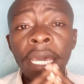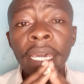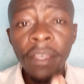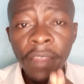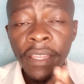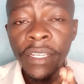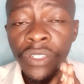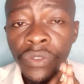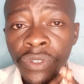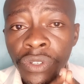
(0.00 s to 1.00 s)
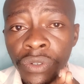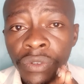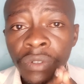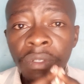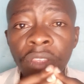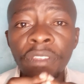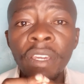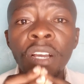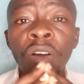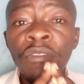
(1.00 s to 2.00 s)
anything that you do,
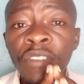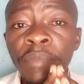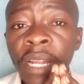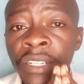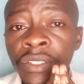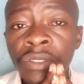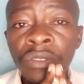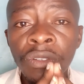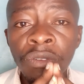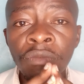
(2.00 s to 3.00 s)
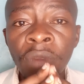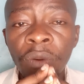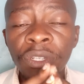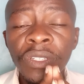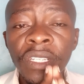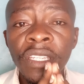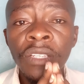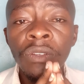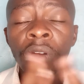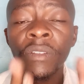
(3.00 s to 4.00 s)
think, or even plan to do, my question is
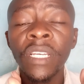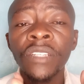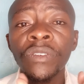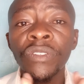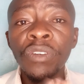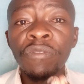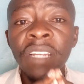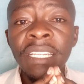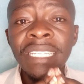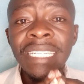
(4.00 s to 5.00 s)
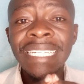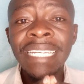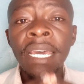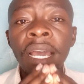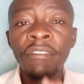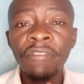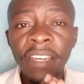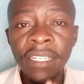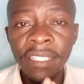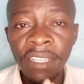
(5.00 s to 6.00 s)
this, always ask yourself, does it
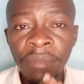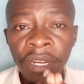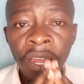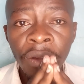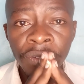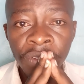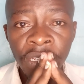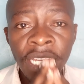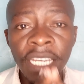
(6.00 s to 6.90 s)
affect someone else?